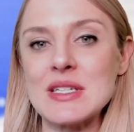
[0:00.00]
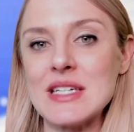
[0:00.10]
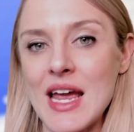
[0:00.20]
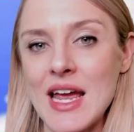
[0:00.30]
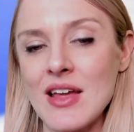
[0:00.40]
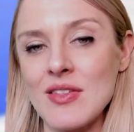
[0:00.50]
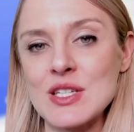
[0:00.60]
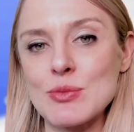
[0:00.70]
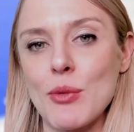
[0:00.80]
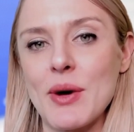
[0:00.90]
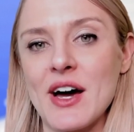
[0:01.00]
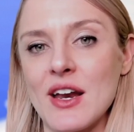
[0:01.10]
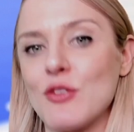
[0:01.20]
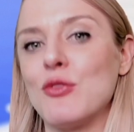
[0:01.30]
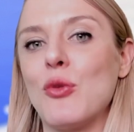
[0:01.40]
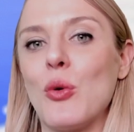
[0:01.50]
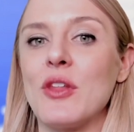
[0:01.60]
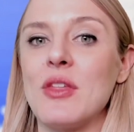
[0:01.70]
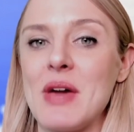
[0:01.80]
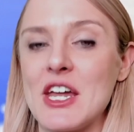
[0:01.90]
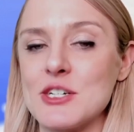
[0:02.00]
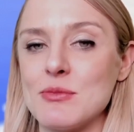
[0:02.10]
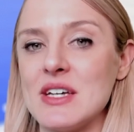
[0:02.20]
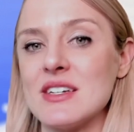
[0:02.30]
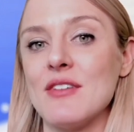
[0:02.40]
taking this probiotic for the management